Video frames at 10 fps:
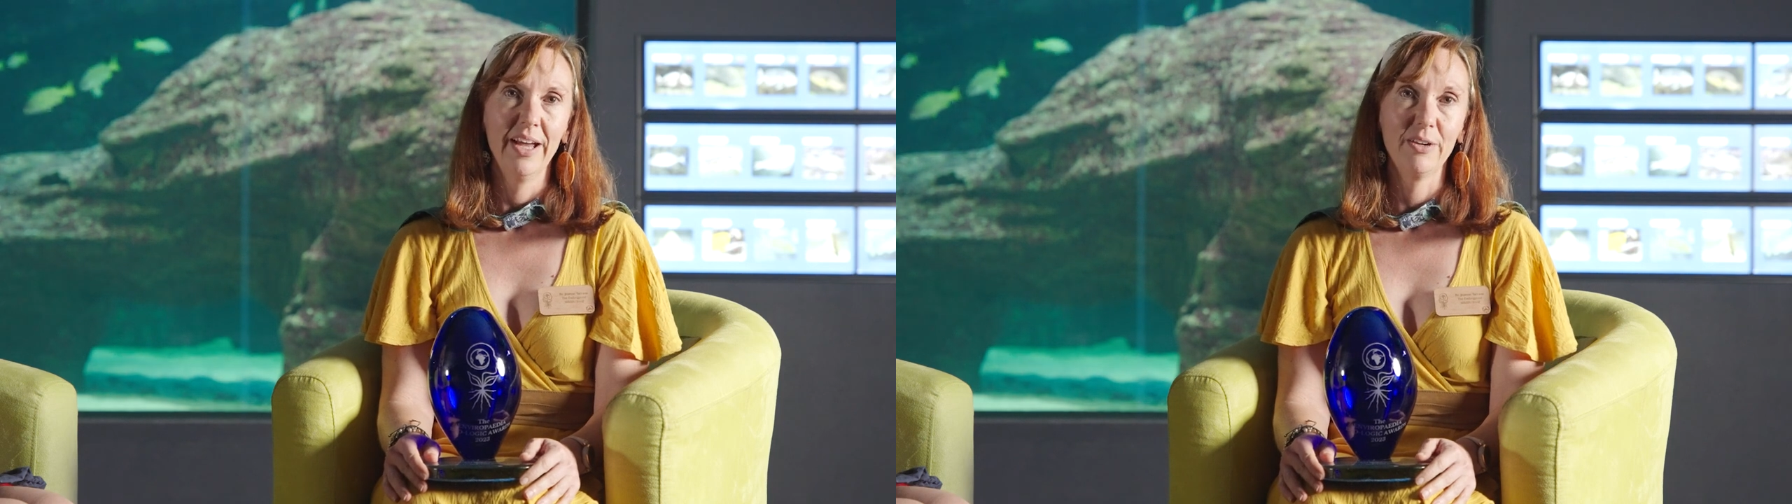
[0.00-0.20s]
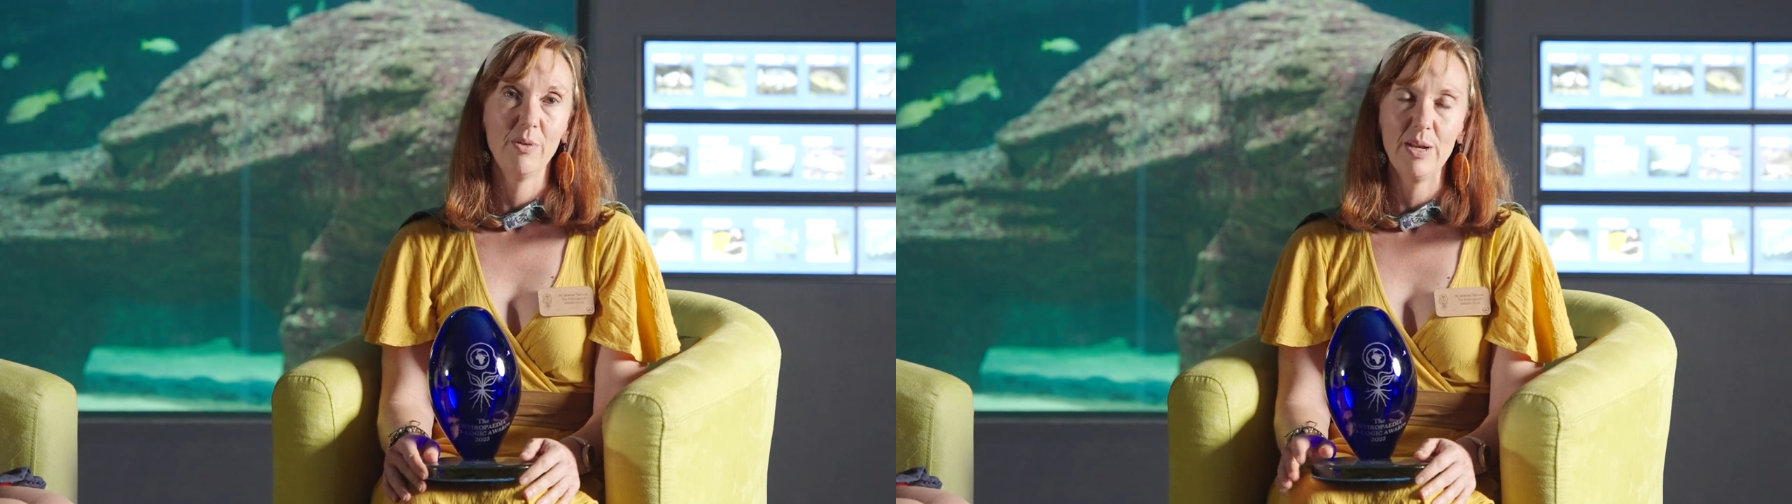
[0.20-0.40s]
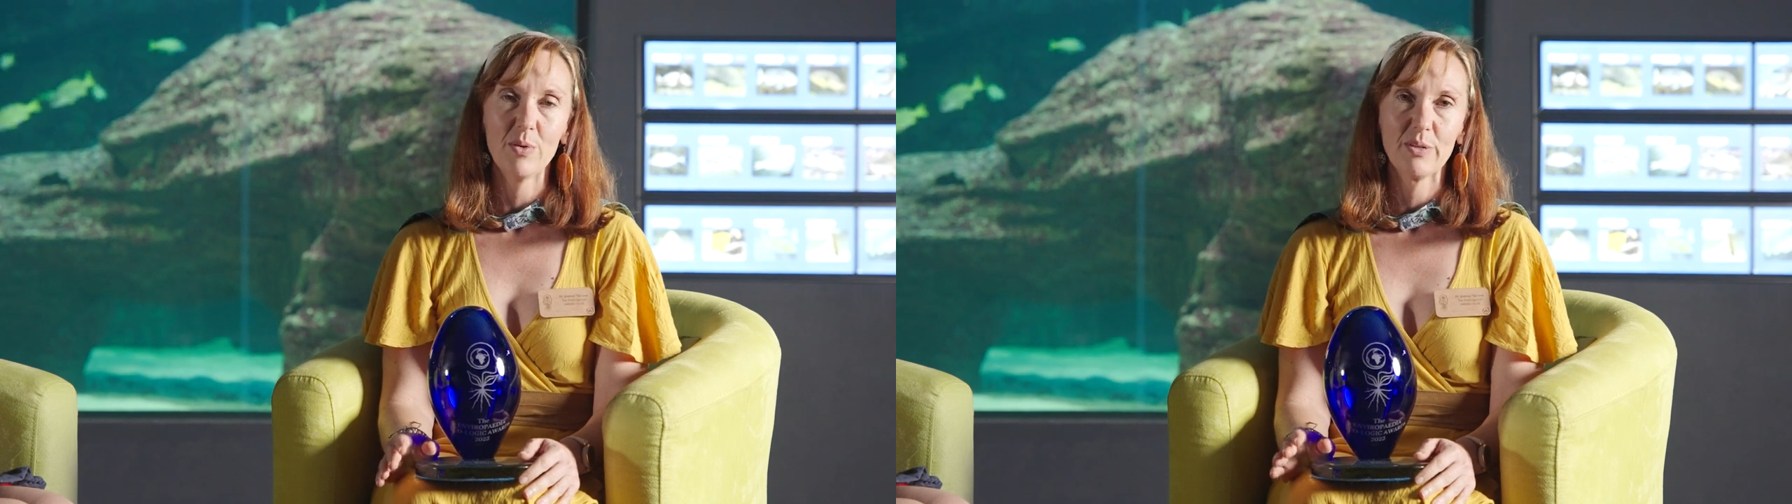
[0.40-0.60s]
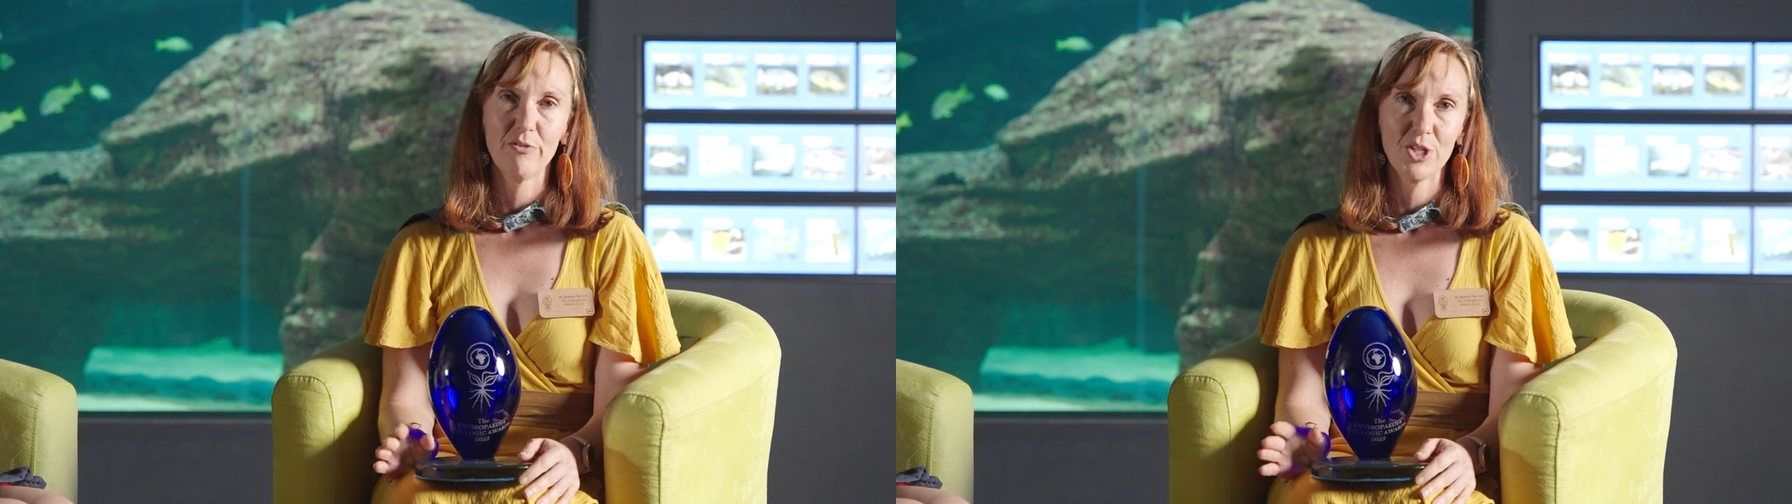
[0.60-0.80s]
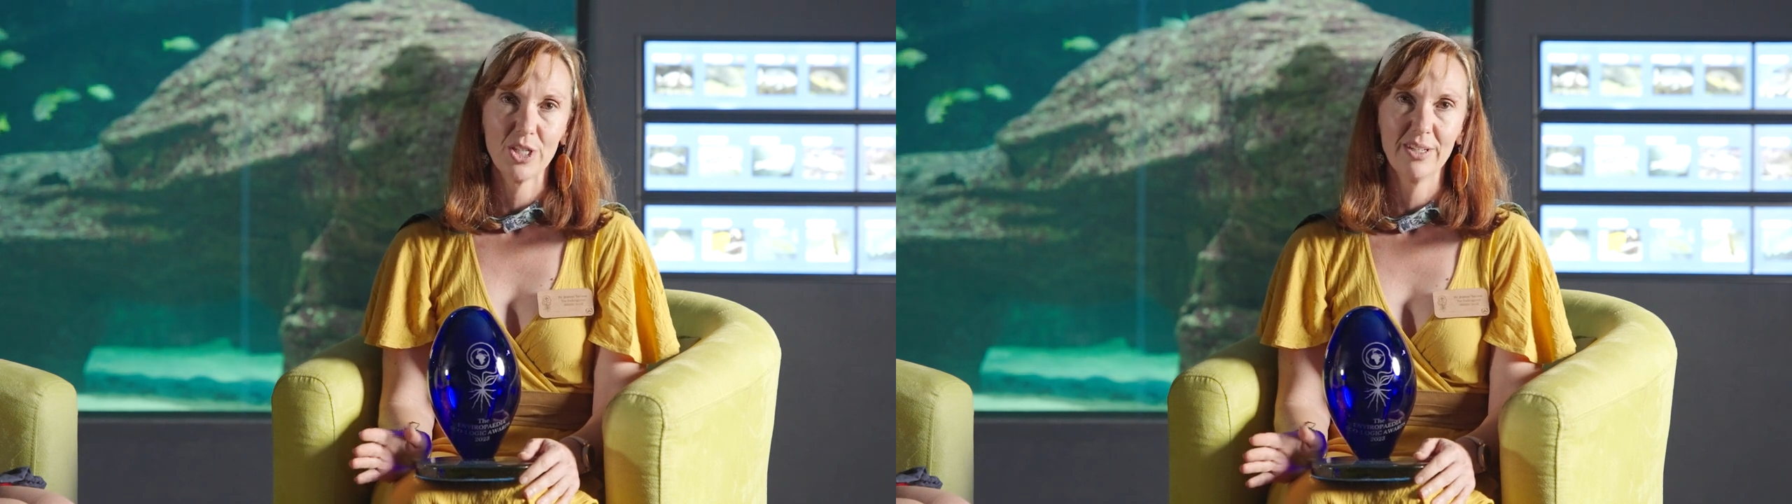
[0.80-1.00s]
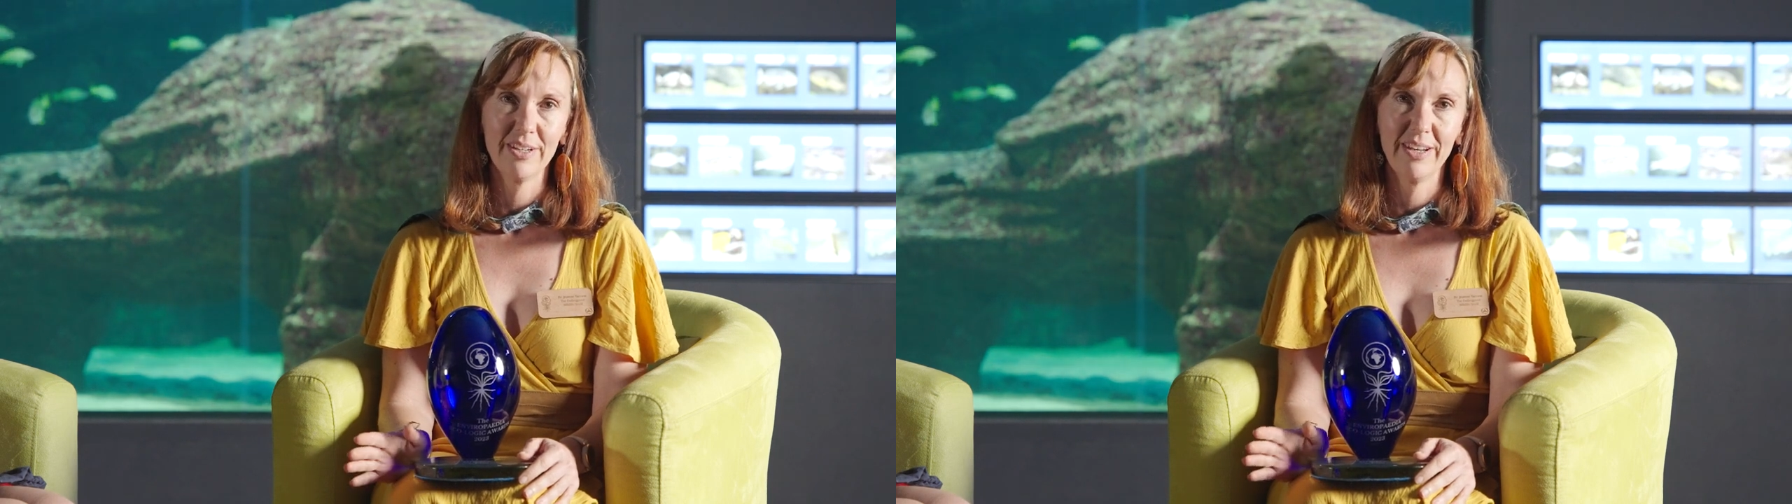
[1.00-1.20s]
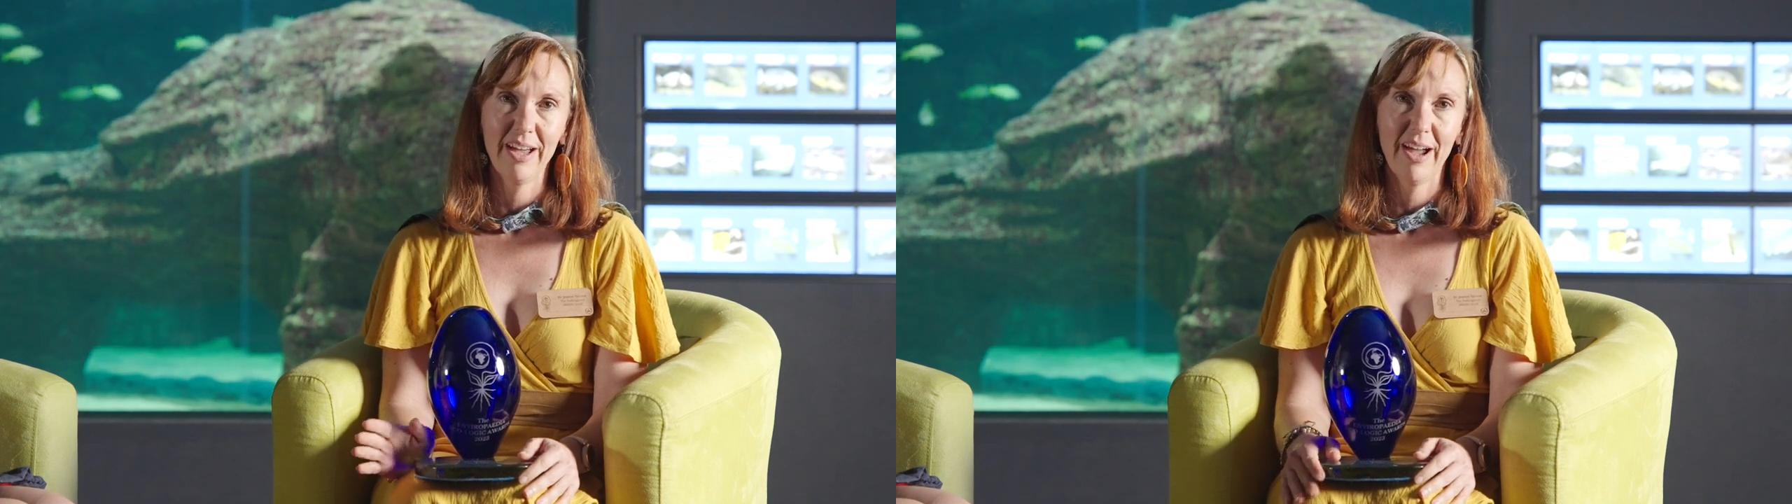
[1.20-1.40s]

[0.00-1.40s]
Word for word: It really was a vision